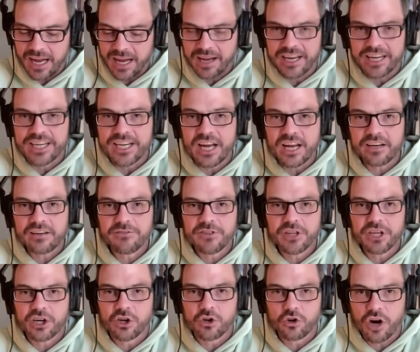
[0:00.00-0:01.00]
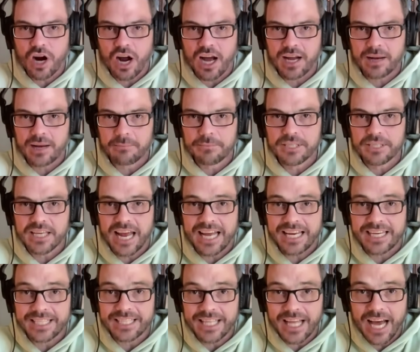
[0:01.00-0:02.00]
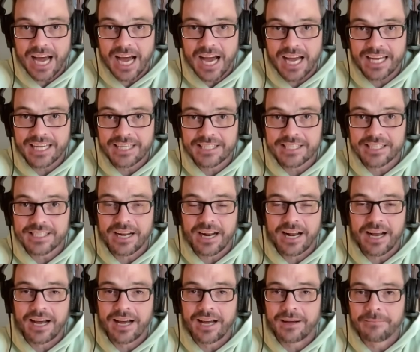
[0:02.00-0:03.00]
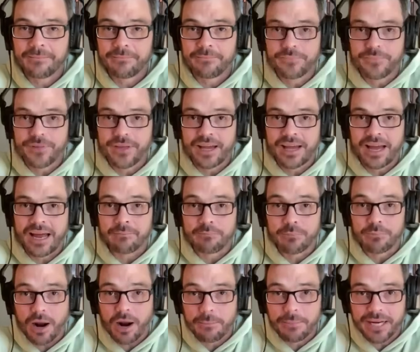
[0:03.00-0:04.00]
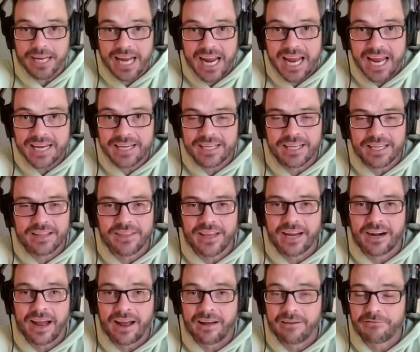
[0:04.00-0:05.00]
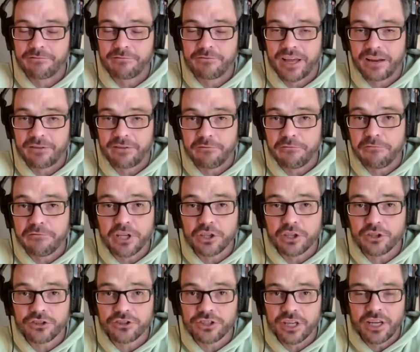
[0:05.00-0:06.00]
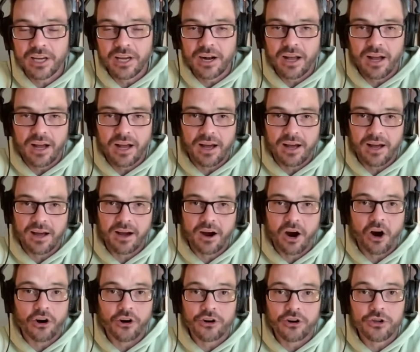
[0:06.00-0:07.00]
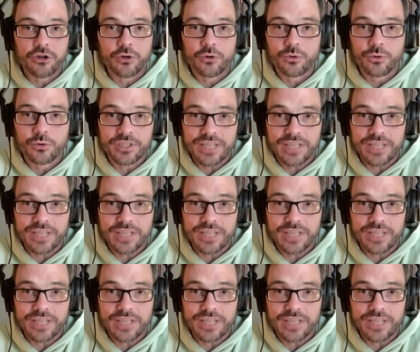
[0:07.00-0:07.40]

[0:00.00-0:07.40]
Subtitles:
none of the crimes and lies and propaganda that filled our news